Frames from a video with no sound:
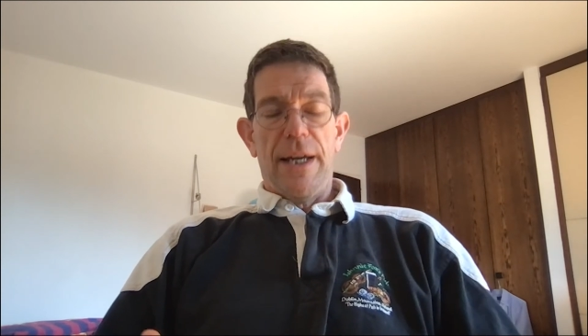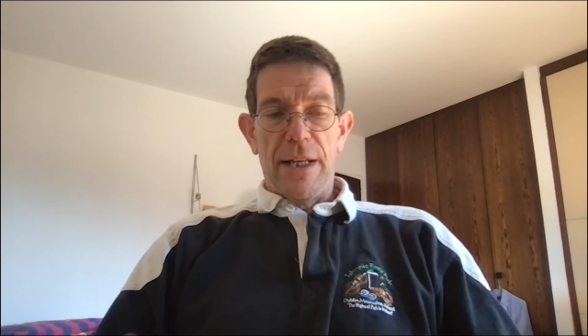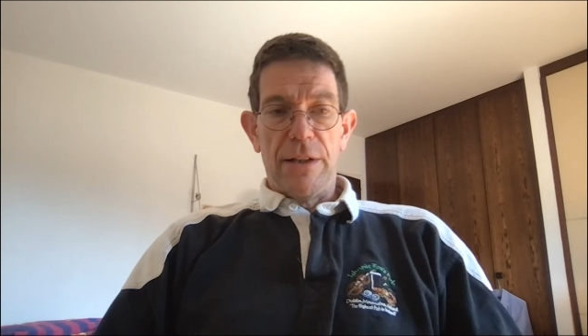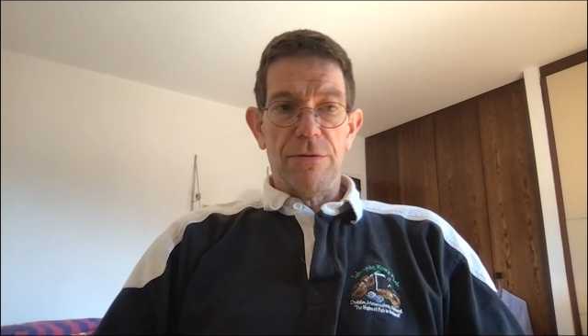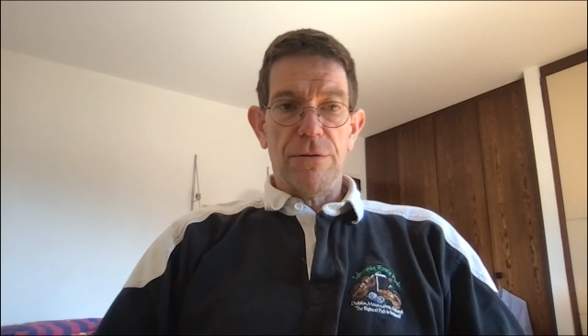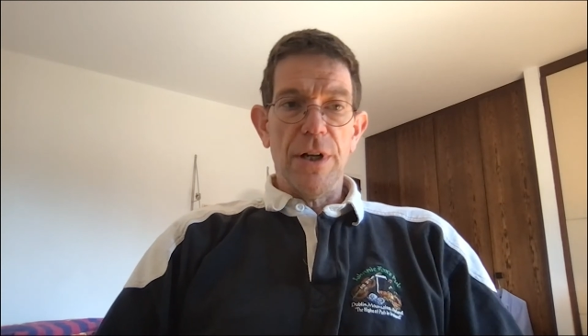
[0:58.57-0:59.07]

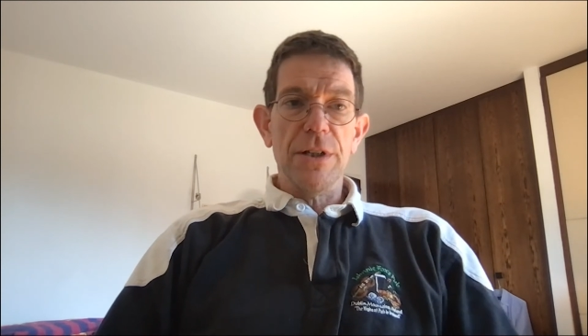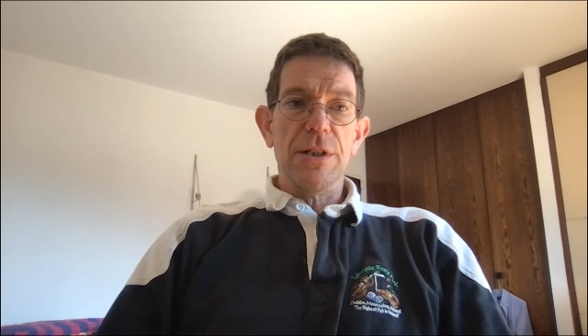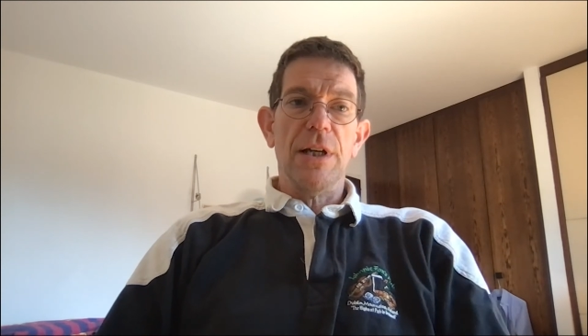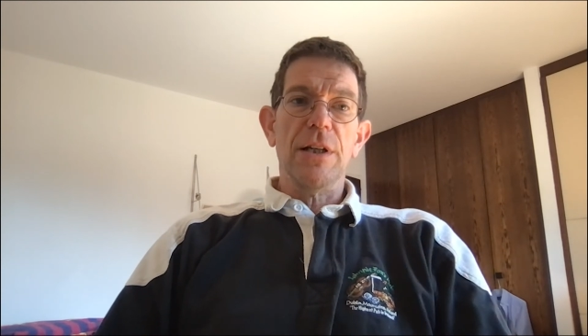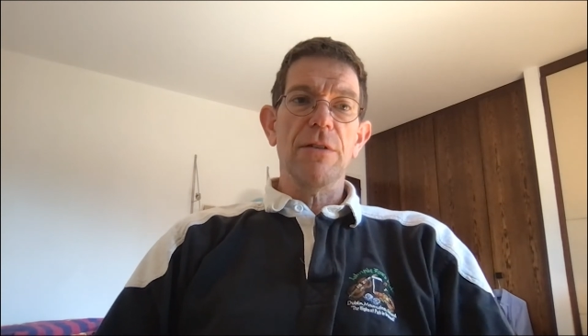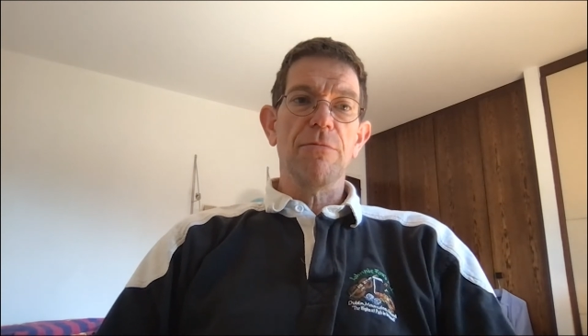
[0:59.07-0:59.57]
at the front
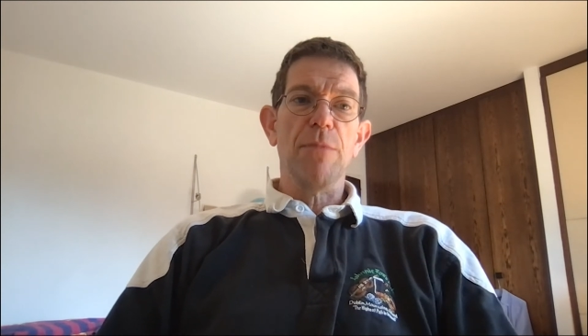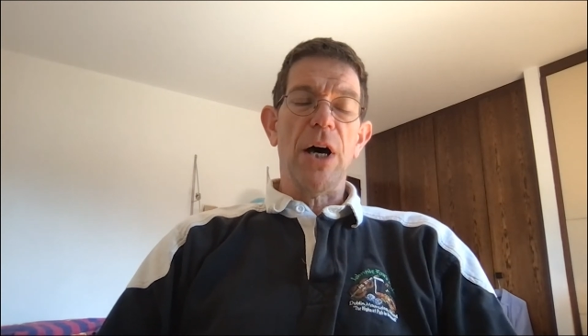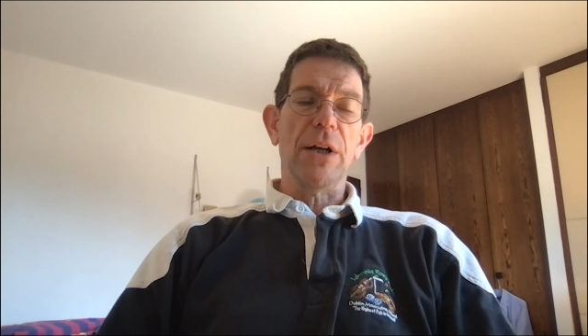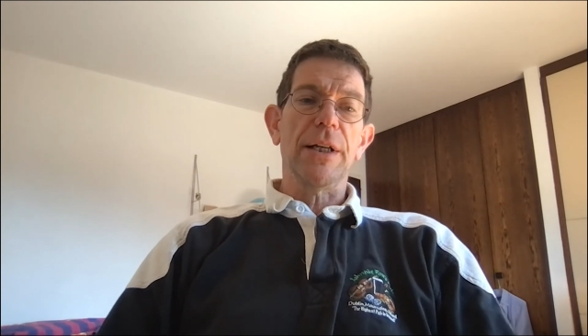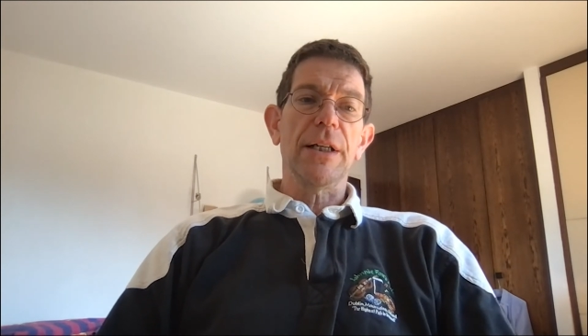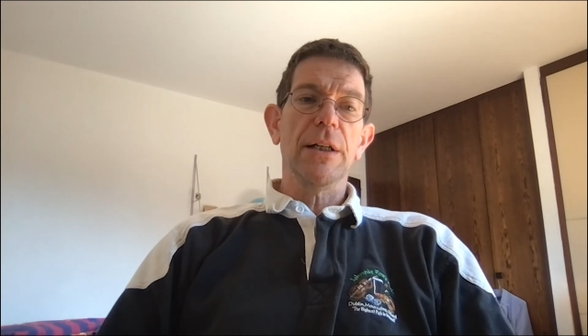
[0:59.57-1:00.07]
end of
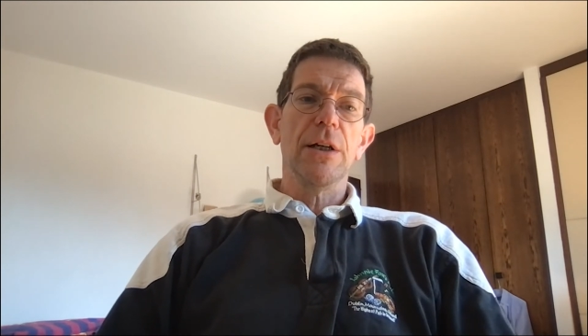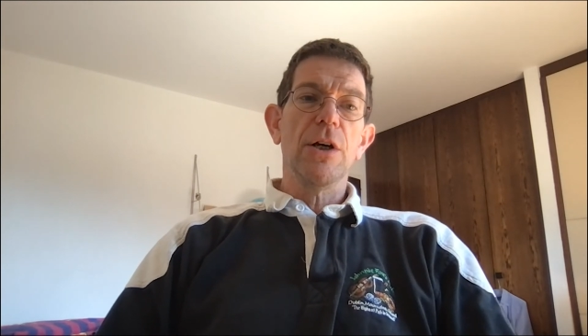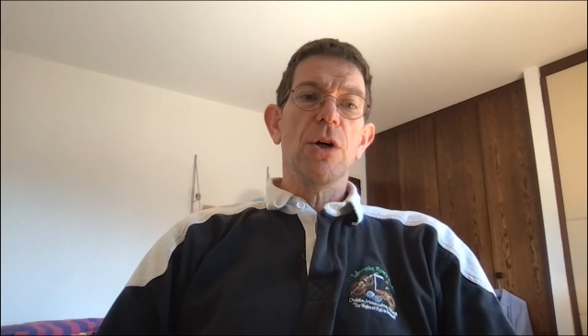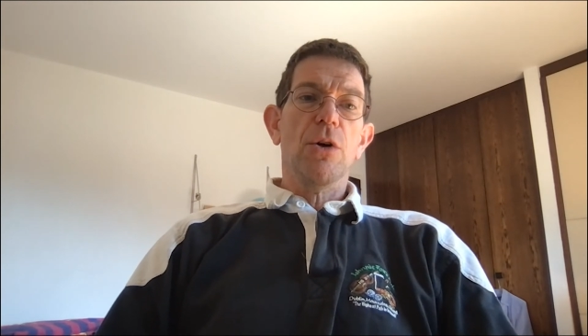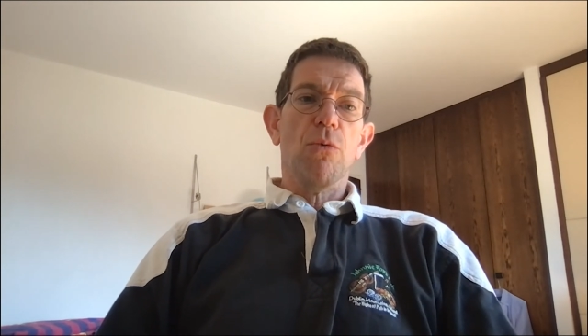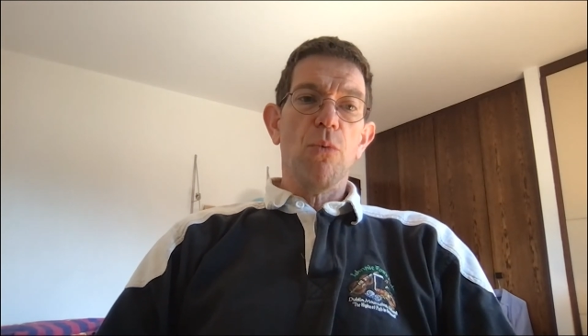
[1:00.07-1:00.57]
modeling
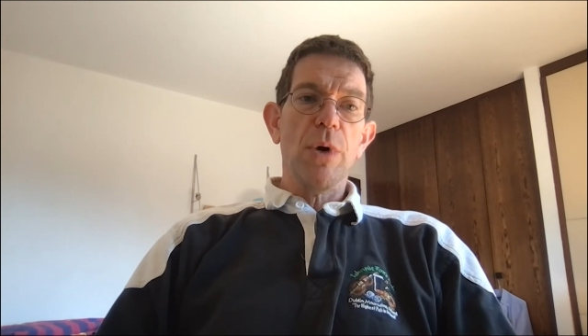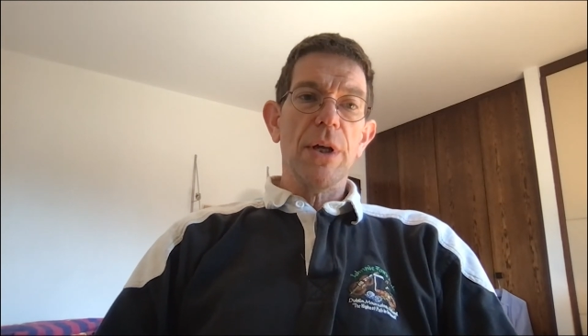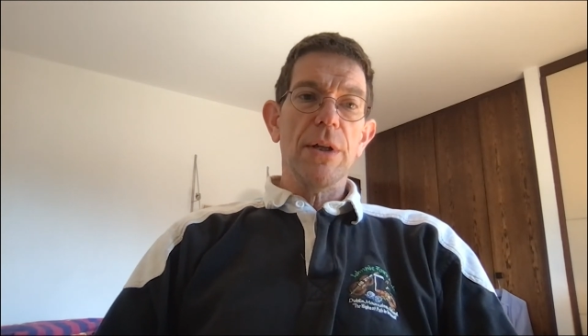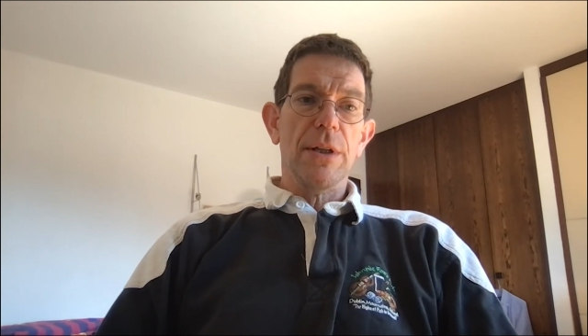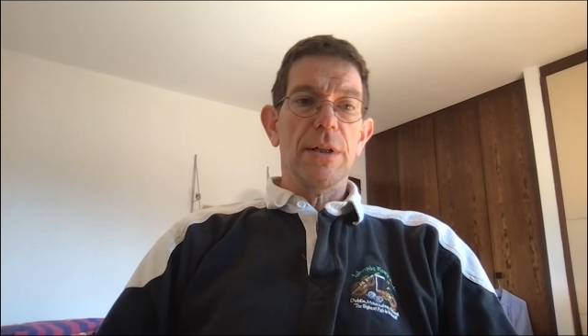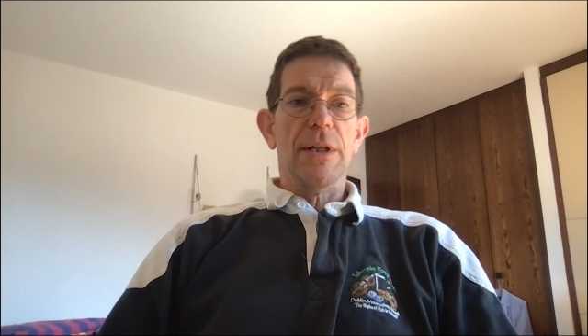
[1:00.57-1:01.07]

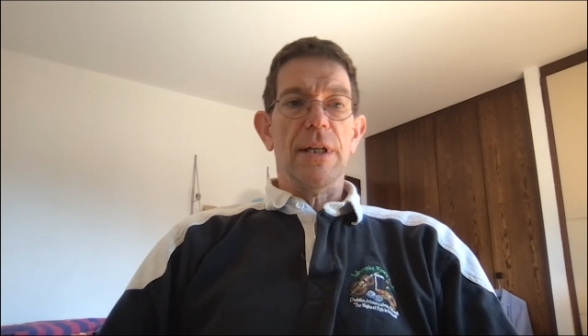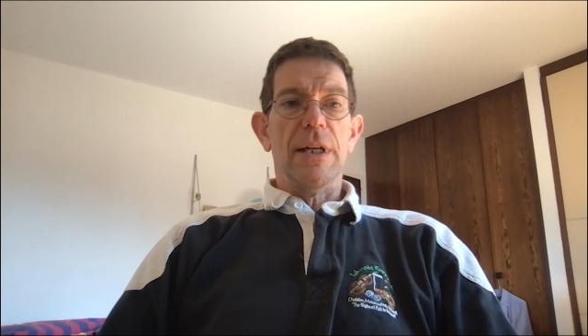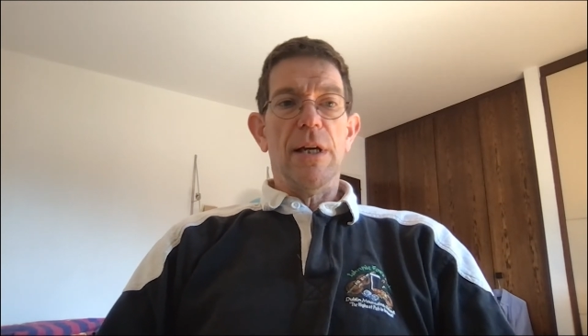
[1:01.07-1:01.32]
with the